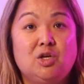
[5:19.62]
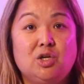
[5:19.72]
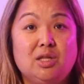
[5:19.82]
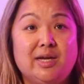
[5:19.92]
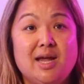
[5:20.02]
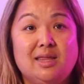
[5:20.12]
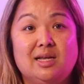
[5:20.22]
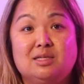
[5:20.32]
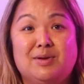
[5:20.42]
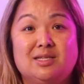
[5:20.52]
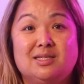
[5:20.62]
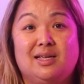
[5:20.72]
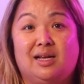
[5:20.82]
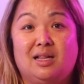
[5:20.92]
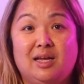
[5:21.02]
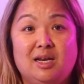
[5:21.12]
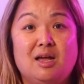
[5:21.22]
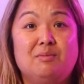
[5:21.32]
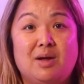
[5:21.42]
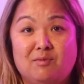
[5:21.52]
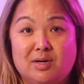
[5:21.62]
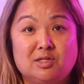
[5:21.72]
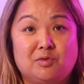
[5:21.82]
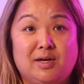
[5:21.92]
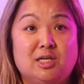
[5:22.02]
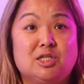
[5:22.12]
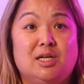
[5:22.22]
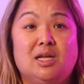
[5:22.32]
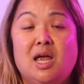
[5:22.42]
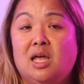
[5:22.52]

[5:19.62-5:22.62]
You're looking at the expenses like cleanup and restoration.